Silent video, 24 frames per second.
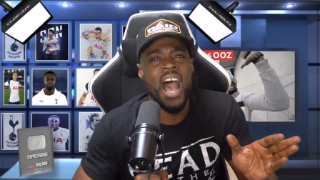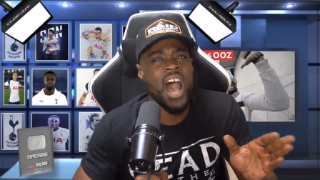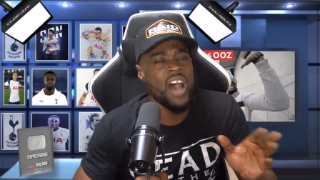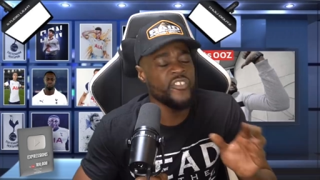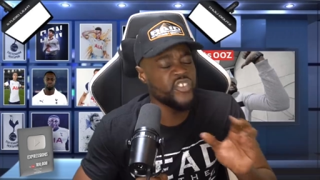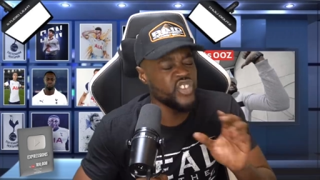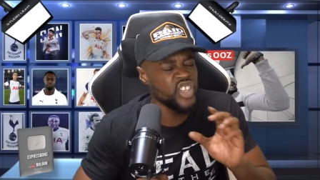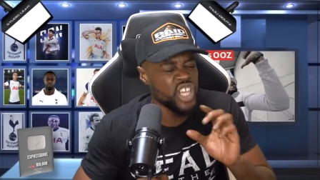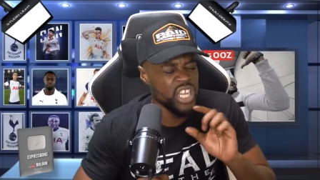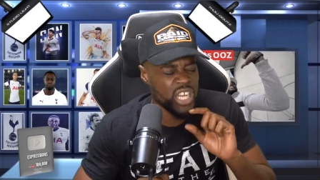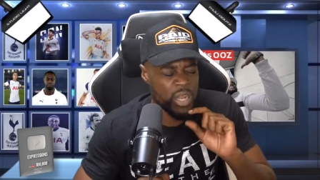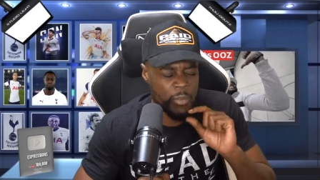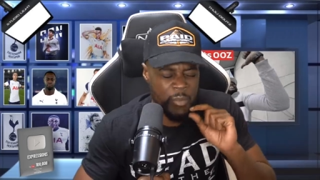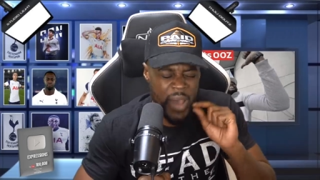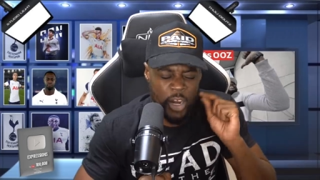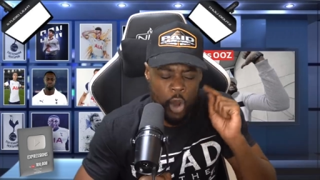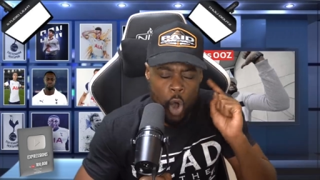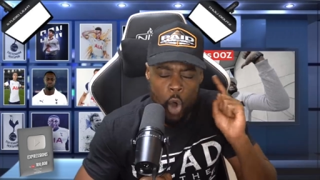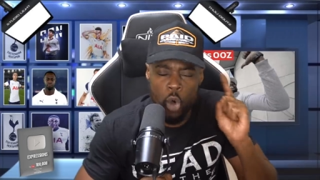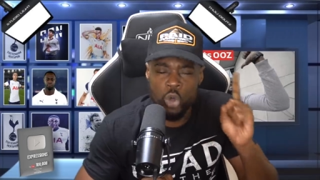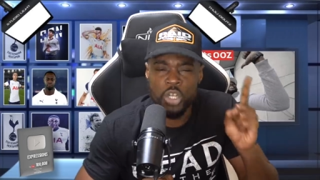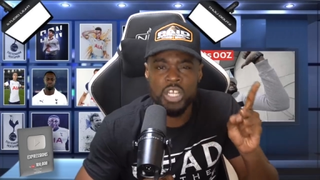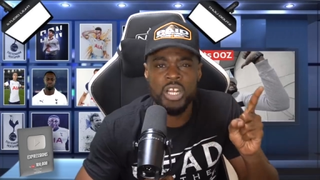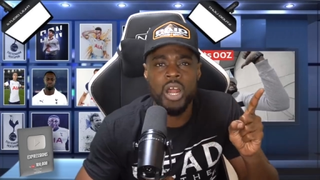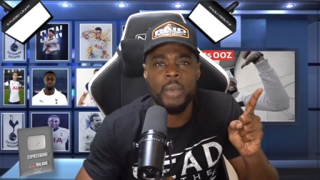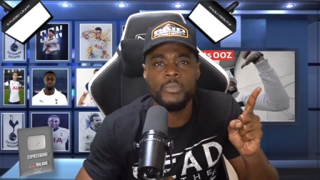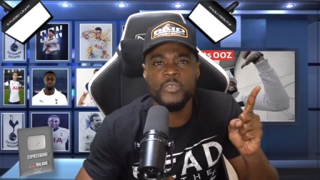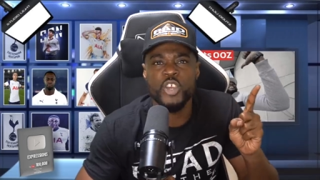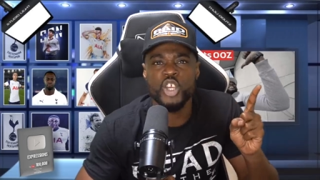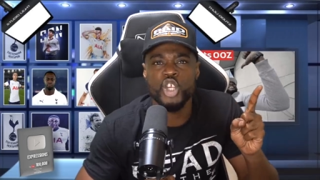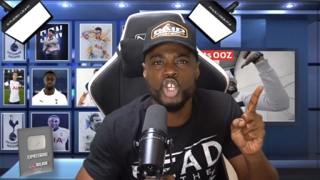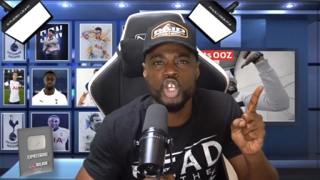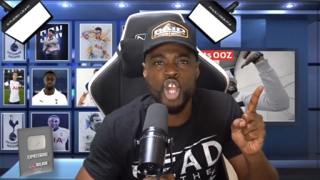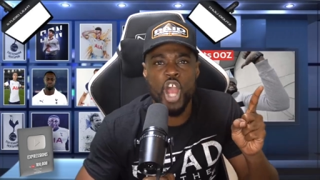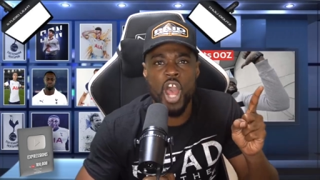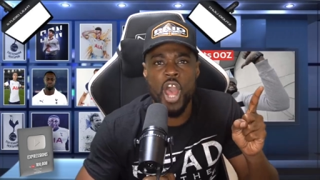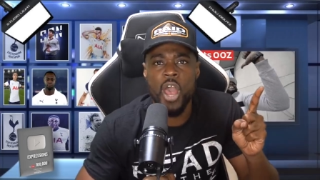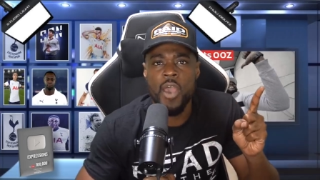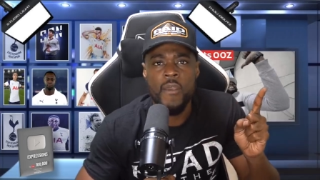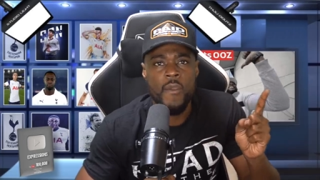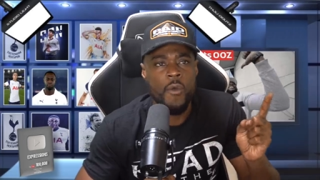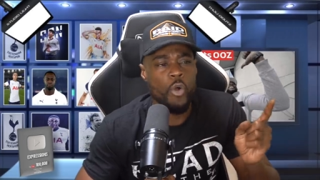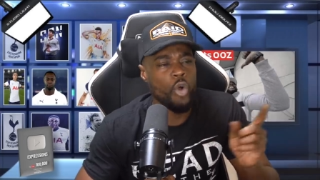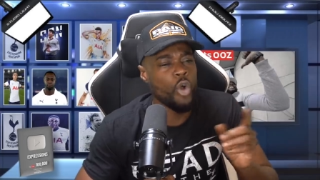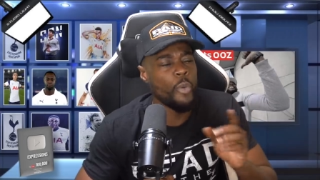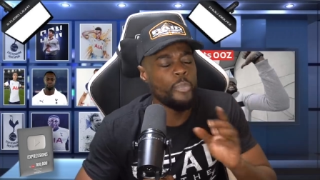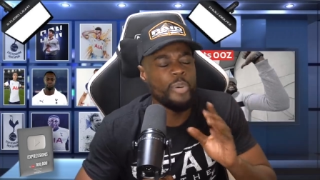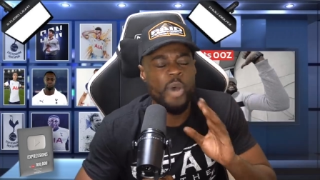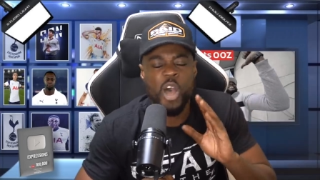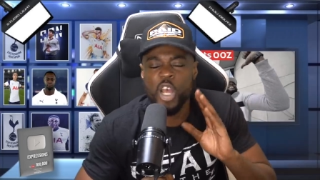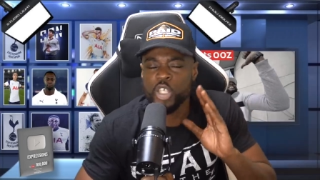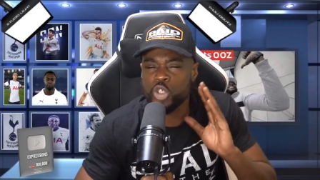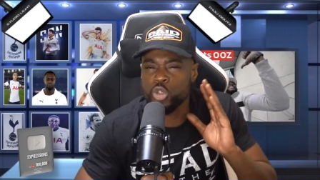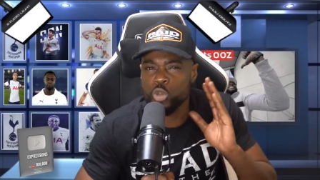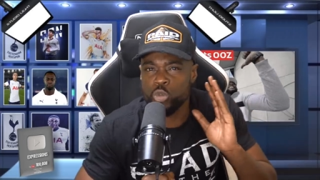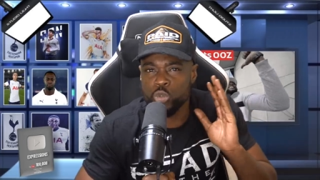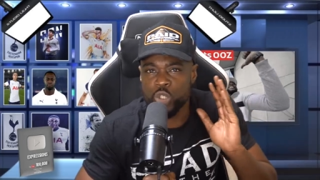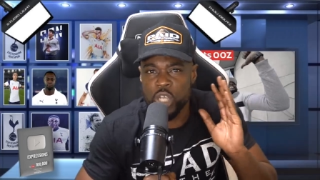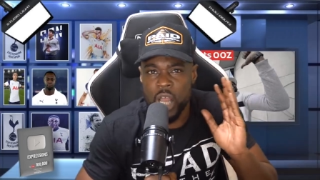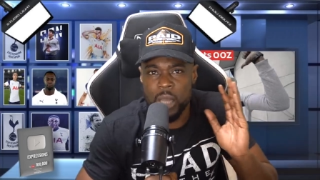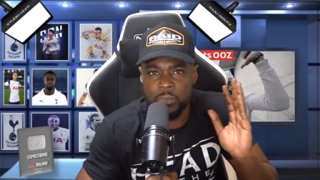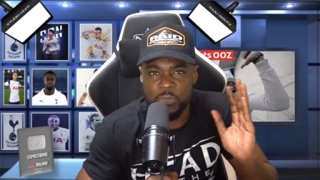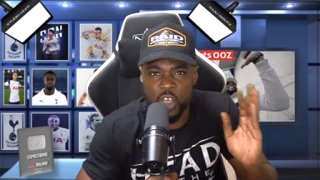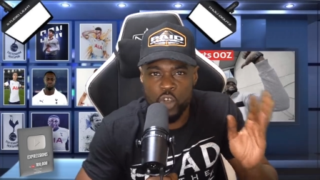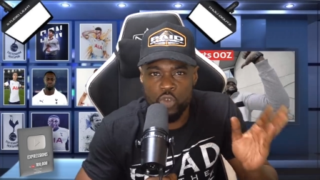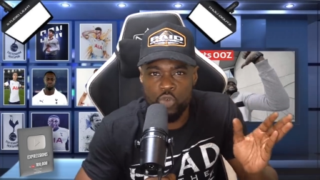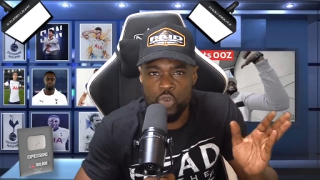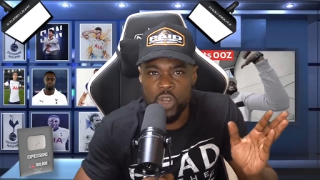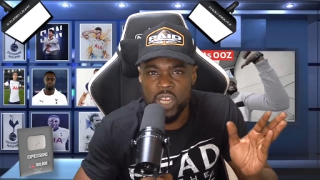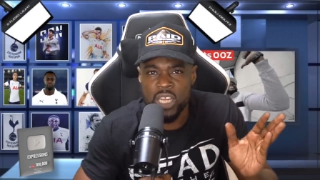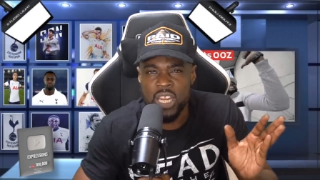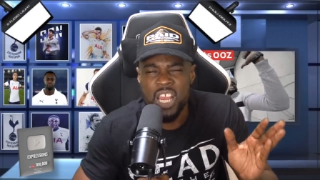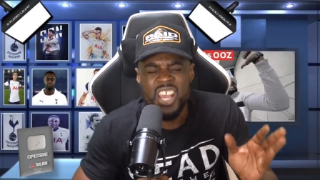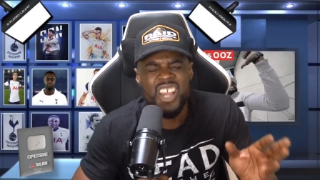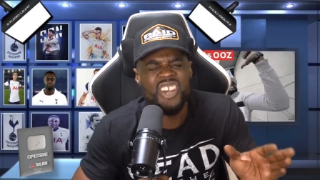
I've seen the man holding up the shirt or personal terms agreed.